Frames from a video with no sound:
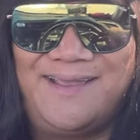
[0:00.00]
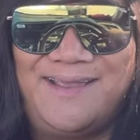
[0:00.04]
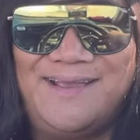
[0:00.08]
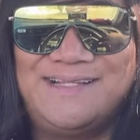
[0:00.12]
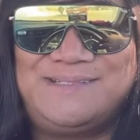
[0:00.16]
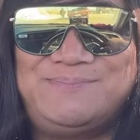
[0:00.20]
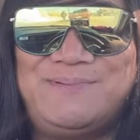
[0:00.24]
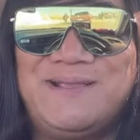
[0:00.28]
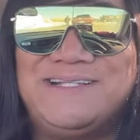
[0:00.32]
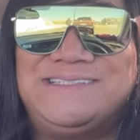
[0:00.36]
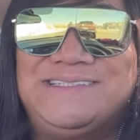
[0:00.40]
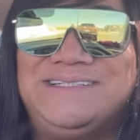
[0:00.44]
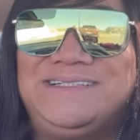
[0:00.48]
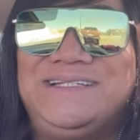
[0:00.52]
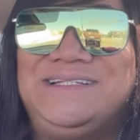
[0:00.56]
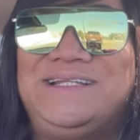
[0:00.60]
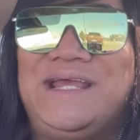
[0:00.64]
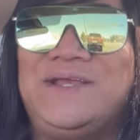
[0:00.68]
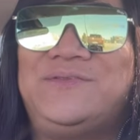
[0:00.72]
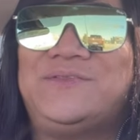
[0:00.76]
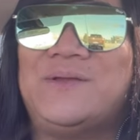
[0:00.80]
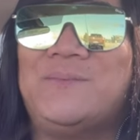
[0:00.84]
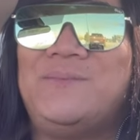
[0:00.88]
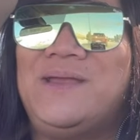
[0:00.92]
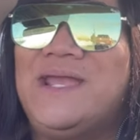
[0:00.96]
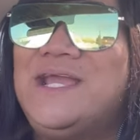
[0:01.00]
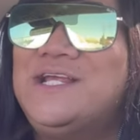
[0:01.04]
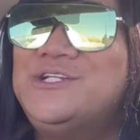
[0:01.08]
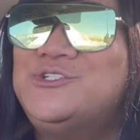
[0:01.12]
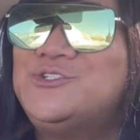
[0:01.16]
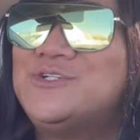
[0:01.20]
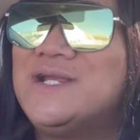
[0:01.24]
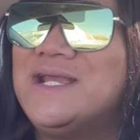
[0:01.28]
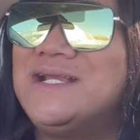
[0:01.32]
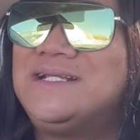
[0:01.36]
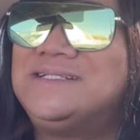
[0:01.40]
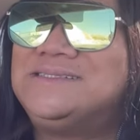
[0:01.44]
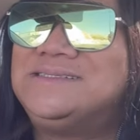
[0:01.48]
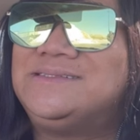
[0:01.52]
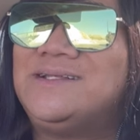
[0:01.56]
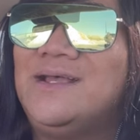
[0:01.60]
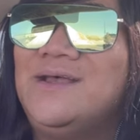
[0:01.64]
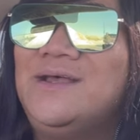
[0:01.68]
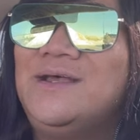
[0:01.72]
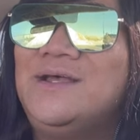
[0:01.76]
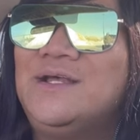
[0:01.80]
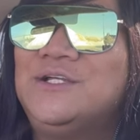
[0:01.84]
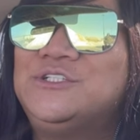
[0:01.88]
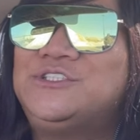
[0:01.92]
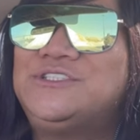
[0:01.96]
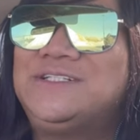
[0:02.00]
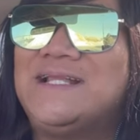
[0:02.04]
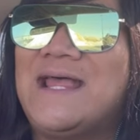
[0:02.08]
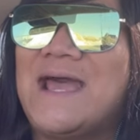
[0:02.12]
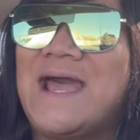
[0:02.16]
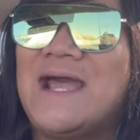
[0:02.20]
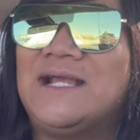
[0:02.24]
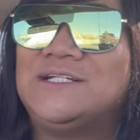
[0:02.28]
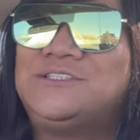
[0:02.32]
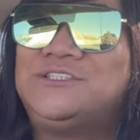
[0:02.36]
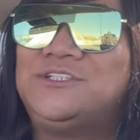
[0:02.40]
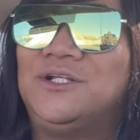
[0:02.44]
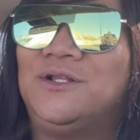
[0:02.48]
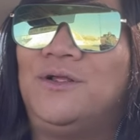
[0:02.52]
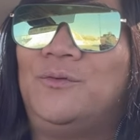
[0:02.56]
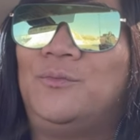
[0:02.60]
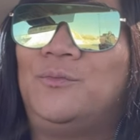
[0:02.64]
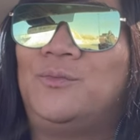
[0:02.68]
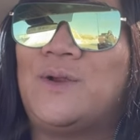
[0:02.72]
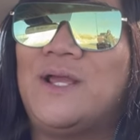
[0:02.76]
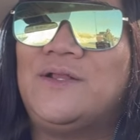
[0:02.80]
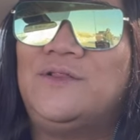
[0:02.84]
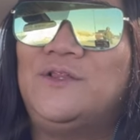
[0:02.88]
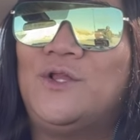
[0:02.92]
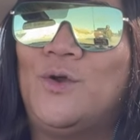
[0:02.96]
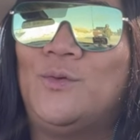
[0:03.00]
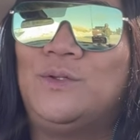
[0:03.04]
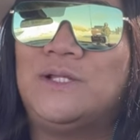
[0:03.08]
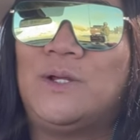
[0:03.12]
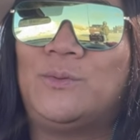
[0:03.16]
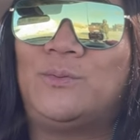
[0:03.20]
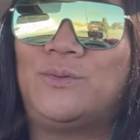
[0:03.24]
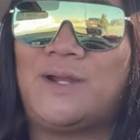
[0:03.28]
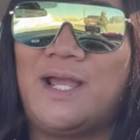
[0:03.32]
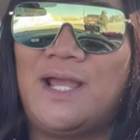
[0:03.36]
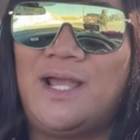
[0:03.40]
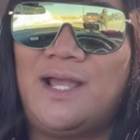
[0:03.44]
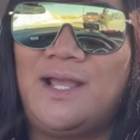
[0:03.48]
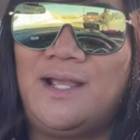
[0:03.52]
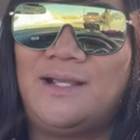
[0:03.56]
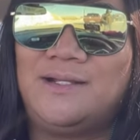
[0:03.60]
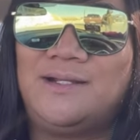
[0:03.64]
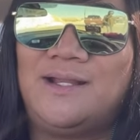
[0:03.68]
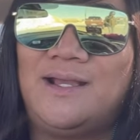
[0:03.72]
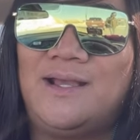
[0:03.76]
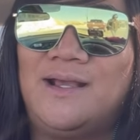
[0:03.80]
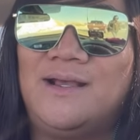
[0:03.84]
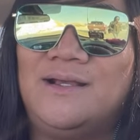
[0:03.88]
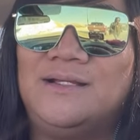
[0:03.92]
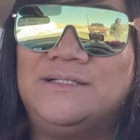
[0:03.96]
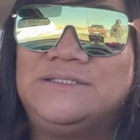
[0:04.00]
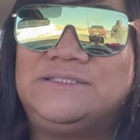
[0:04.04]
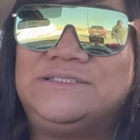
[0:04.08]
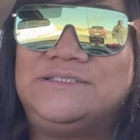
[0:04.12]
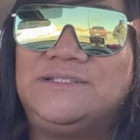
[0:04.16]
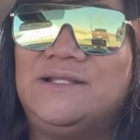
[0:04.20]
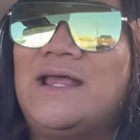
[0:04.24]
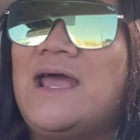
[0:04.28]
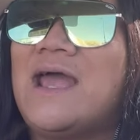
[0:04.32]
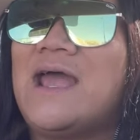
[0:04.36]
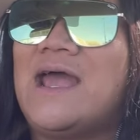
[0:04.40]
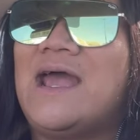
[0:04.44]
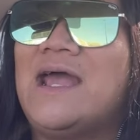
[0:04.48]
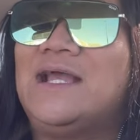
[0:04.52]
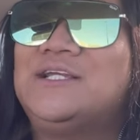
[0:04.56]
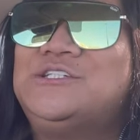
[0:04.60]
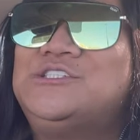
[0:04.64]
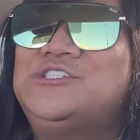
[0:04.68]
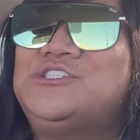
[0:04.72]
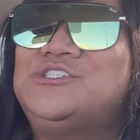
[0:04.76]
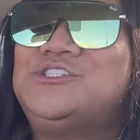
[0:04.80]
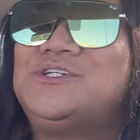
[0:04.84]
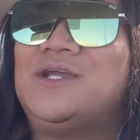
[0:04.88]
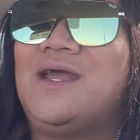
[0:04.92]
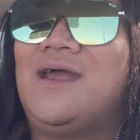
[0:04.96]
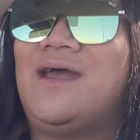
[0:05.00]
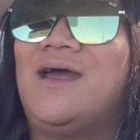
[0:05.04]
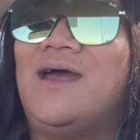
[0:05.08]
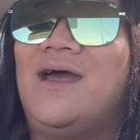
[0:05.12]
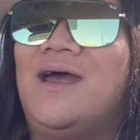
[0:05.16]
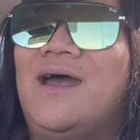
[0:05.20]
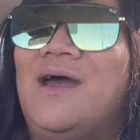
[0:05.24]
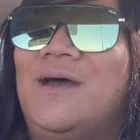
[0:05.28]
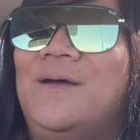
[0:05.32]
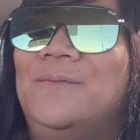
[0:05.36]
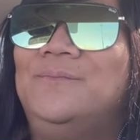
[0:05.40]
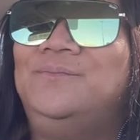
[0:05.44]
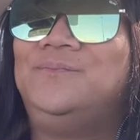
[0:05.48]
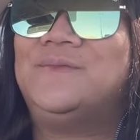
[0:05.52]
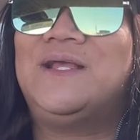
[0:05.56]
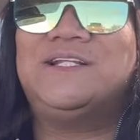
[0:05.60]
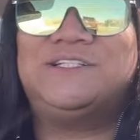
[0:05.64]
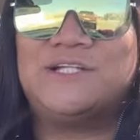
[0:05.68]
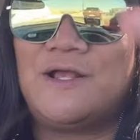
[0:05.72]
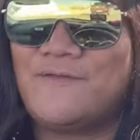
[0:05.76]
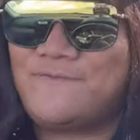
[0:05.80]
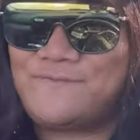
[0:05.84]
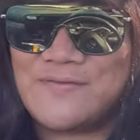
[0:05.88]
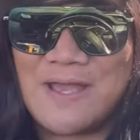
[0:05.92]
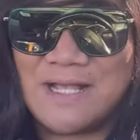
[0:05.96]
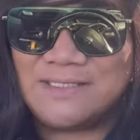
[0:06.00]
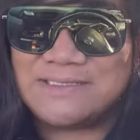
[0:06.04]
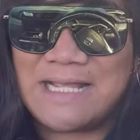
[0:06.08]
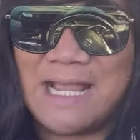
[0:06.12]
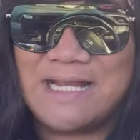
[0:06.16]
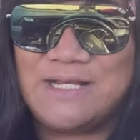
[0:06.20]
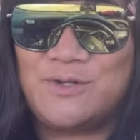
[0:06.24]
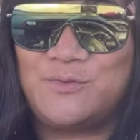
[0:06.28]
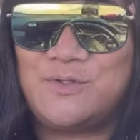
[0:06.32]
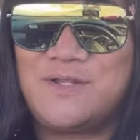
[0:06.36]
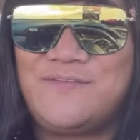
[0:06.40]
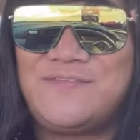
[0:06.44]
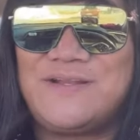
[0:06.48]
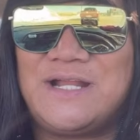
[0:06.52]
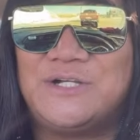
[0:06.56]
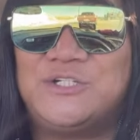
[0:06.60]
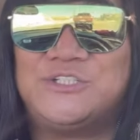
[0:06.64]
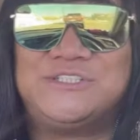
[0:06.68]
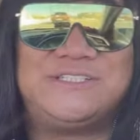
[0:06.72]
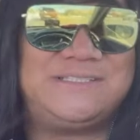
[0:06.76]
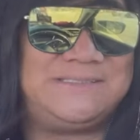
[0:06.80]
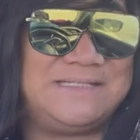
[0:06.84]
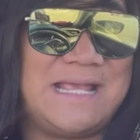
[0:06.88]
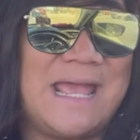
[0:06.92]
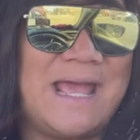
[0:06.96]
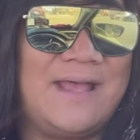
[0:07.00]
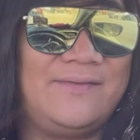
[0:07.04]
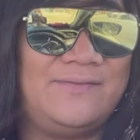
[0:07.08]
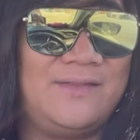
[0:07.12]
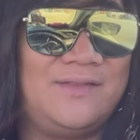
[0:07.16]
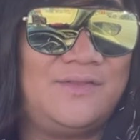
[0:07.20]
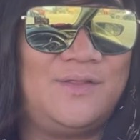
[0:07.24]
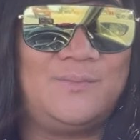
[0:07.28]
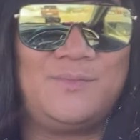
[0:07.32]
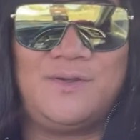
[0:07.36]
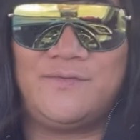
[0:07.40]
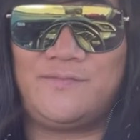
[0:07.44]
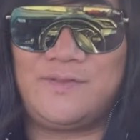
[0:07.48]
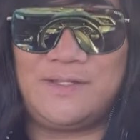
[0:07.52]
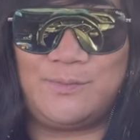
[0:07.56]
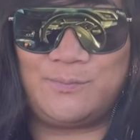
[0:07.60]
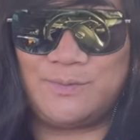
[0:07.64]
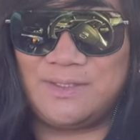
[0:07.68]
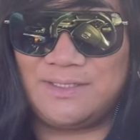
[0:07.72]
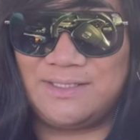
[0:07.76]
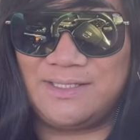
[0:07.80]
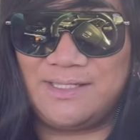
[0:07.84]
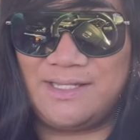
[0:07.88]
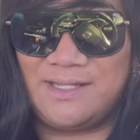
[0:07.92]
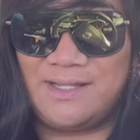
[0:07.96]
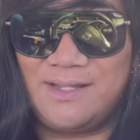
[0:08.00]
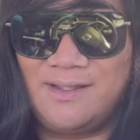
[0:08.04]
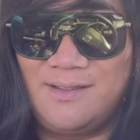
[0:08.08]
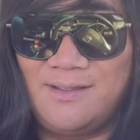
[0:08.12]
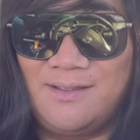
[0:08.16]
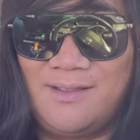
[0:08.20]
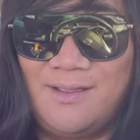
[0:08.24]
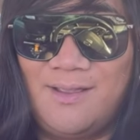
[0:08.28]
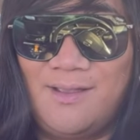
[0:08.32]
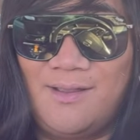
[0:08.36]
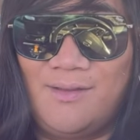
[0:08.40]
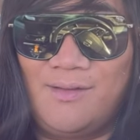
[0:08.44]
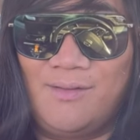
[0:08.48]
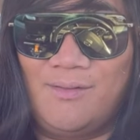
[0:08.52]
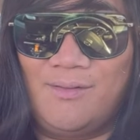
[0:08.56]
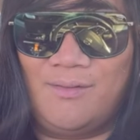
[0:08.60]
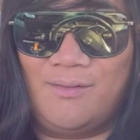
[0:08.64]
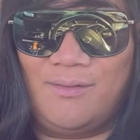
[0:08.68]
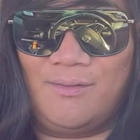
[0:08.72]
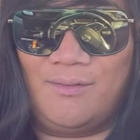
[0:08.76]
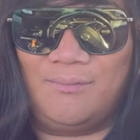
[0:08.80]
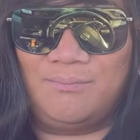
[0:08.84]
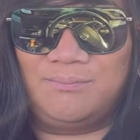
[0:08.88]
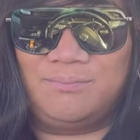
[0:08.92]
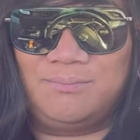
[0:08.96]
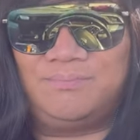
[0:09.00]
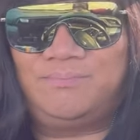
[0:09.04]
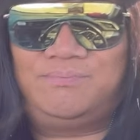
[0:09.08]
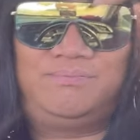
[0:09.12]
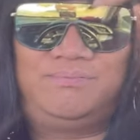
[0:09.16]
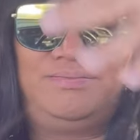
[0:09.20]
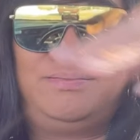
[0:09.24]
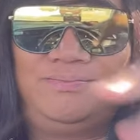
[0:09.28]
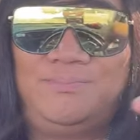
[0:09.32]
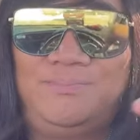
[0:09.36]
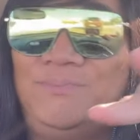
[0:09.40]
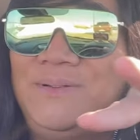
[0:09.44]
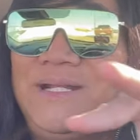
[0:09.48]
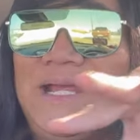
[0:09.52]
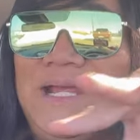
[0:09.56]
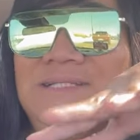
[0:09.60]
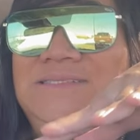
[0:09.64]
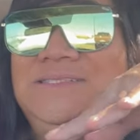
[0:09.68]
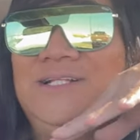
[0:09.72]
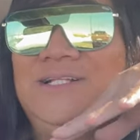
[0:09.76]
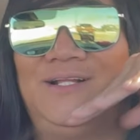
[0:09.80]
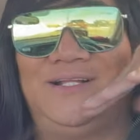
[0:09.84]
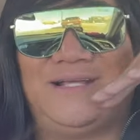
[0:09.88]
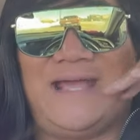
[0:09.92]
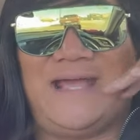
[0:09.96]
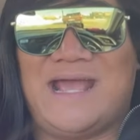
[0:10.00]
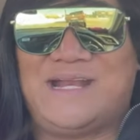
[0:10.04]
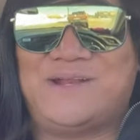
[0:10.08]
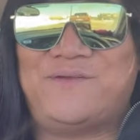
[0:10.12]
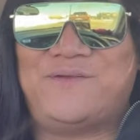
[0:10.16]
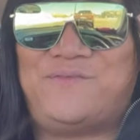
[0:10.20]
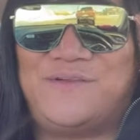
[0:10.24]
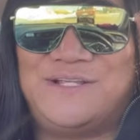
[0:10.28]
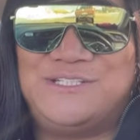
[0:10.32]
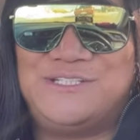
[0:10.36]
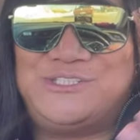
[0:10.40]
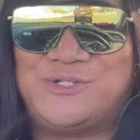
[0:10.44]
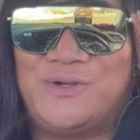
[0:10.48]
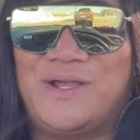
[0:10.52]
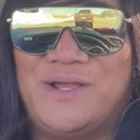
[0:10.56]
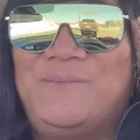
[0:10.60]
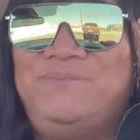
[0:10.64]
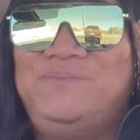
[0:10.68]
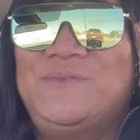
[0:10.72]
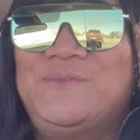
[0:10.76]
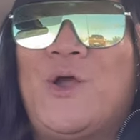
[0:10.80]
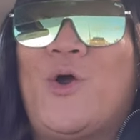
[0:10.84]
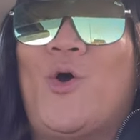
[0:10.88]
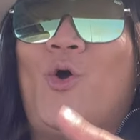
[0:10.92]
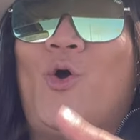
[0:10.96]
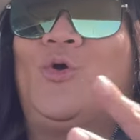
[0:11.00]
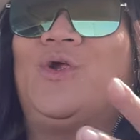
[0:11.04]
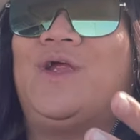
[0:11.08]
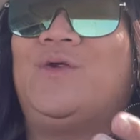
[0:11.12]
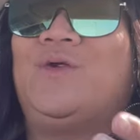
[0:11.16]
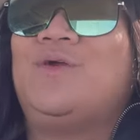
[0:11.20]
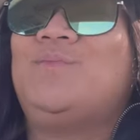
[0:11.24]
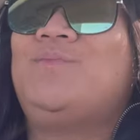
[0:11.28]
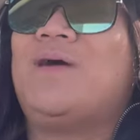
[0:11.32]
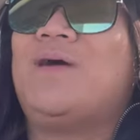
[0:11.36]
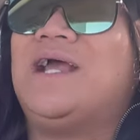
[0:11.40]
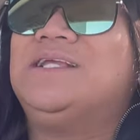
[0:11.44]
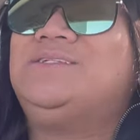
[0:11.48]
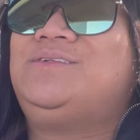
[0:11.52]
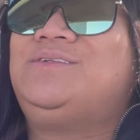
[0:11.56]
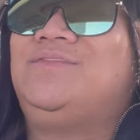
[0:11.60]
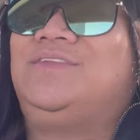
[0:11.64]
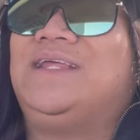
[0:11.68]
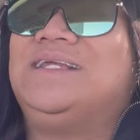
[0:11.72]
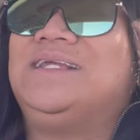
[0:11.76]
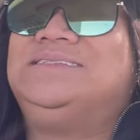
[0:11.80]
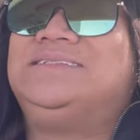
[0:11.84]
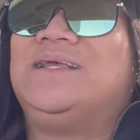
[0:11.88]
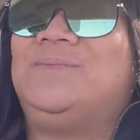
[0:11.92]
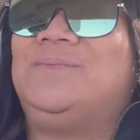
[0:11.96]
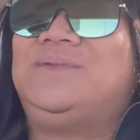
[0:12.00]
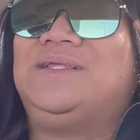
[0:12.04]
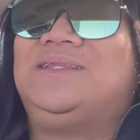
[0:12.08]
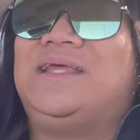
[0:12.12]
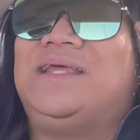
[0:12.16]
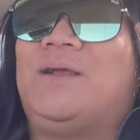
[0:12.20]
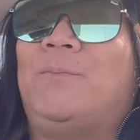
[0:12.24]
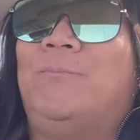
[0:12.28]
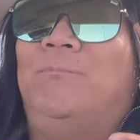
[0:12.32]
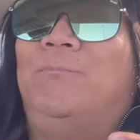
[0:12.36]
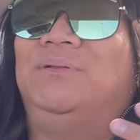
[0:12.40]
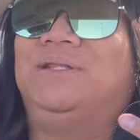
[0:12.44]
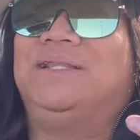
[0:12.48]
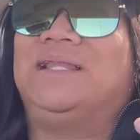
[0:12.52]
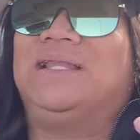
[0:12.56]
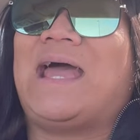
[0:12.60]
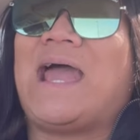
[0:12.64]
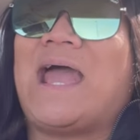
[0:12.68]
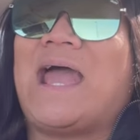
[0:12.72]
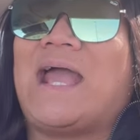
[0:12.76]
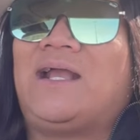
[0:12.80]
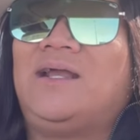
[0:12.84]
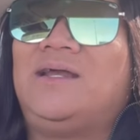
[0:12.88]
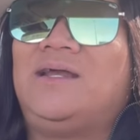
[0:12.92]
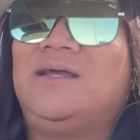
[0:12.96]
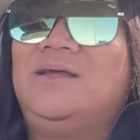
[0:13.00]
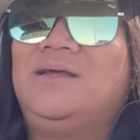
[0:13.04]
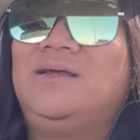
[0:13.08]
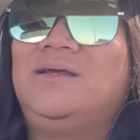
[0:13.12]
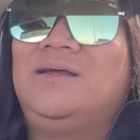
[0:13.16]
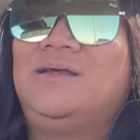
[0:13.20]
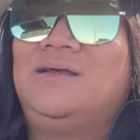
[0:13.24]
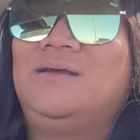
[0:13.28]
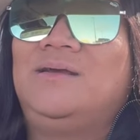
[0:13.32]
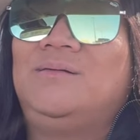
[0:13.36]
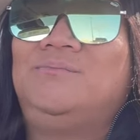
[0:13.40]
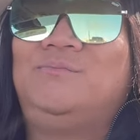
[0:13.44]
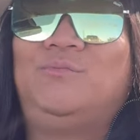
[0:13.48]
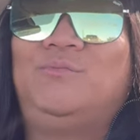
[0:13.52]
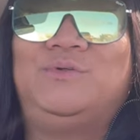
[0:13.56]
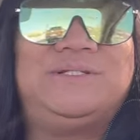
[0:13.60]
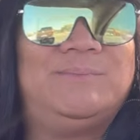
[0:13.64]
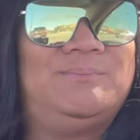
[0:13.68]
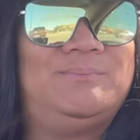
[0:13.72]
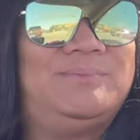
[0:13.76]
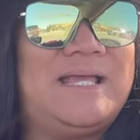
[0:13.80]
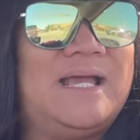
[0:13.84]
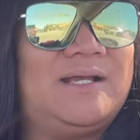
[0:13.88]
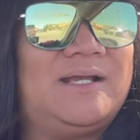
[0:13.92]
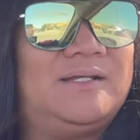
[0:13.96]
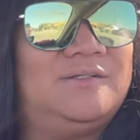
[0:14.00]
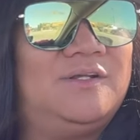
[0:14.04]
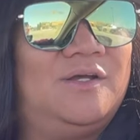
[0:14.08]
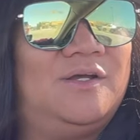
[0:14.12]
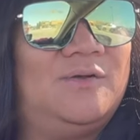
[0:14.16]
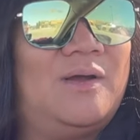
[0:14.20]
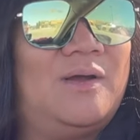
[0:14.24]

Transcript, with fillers: It's basically like the Matrix slash Run Lola Run slash um. It's all fucked. I don't even understand the movie really, but I still kind of enjoy. It. Or it reminds me of like something like Black. Was it Black? No,